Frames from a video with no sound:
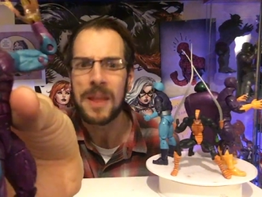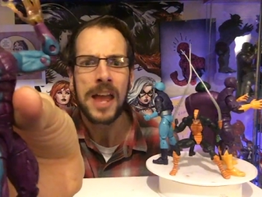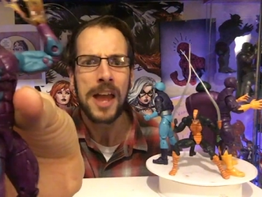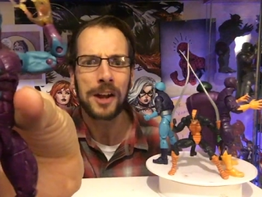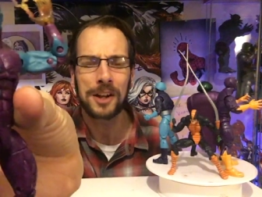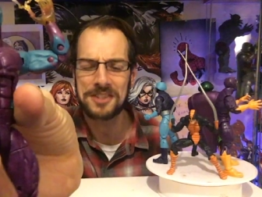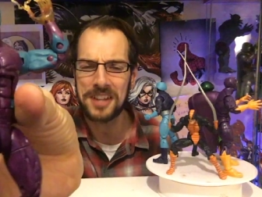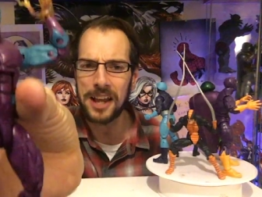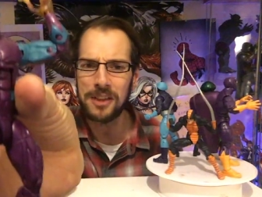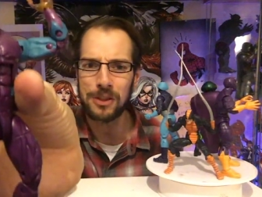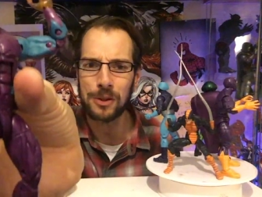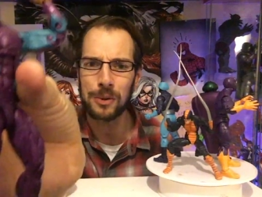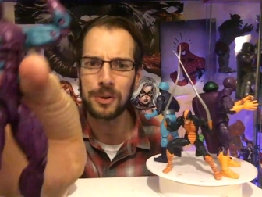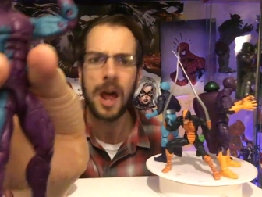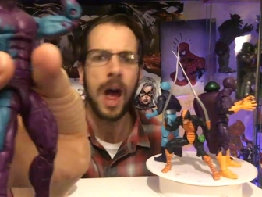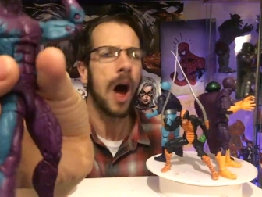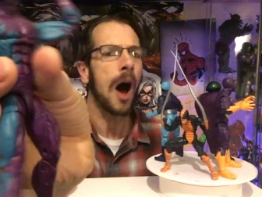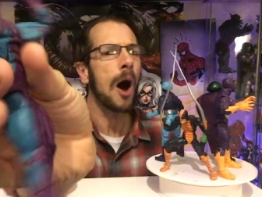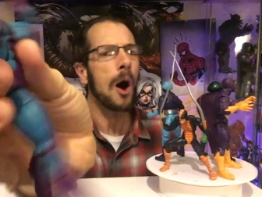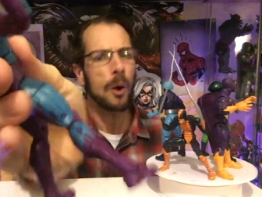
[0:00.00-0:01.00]
Because I thought,
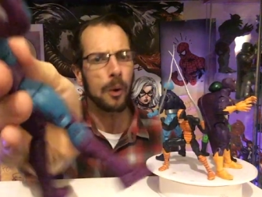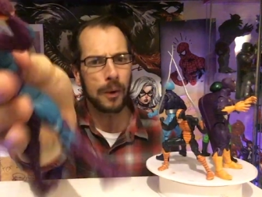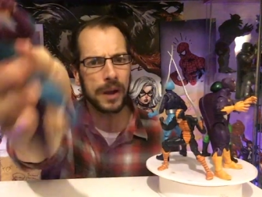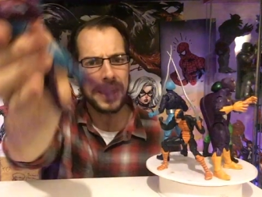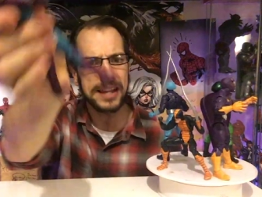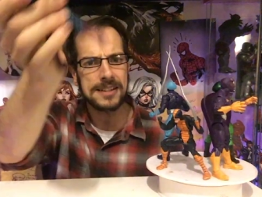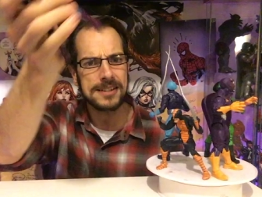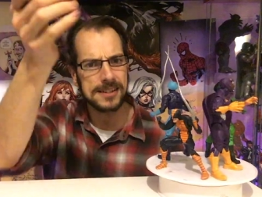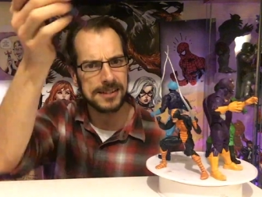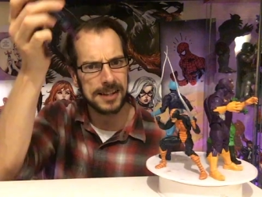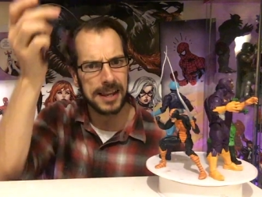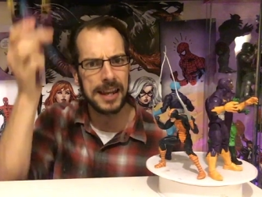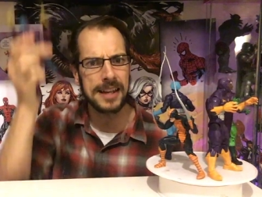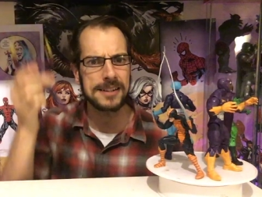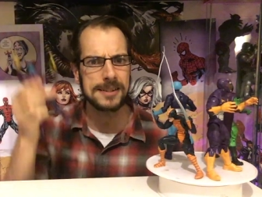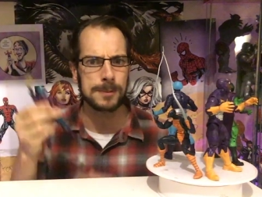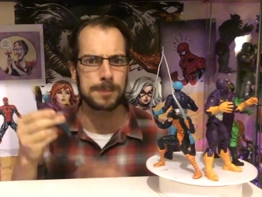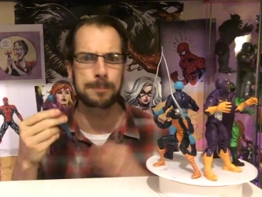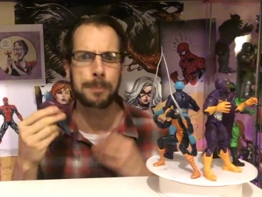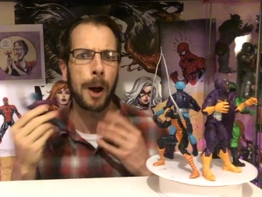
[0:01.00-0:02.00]
oh, it's
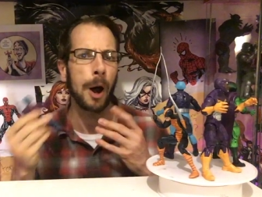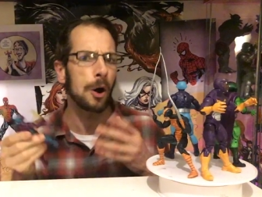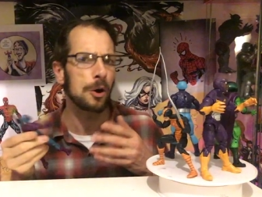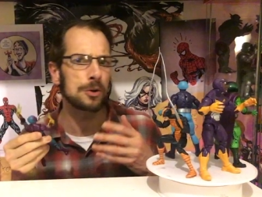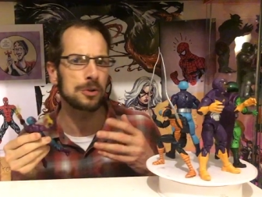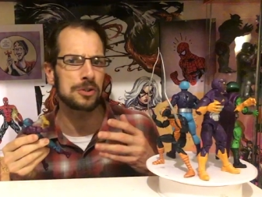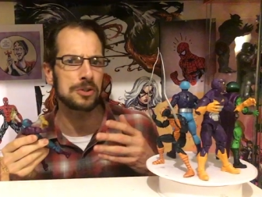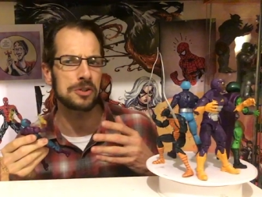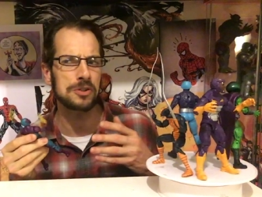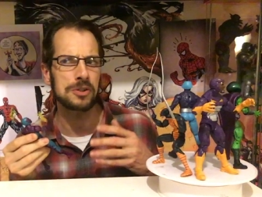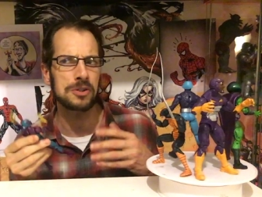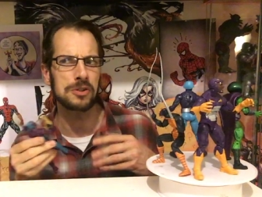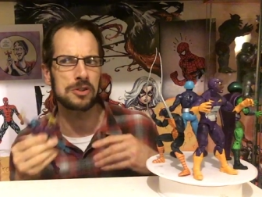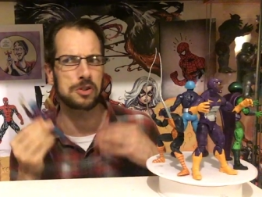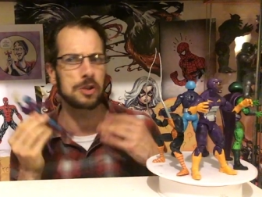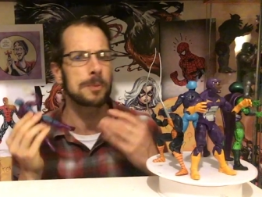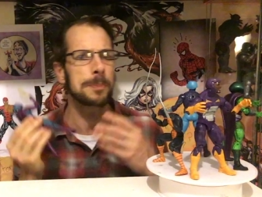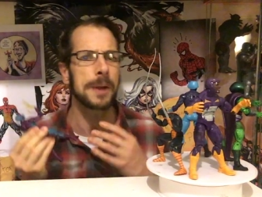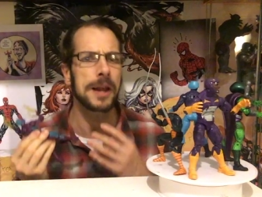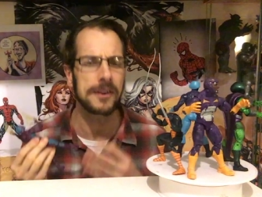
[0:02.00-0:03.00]

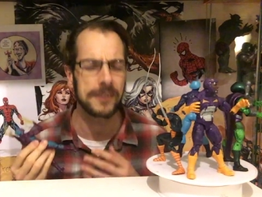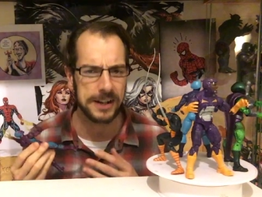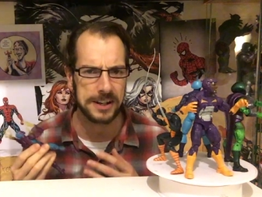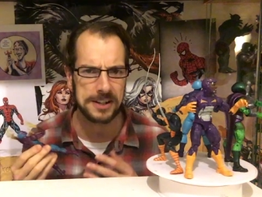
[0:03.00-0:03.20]
post-Superior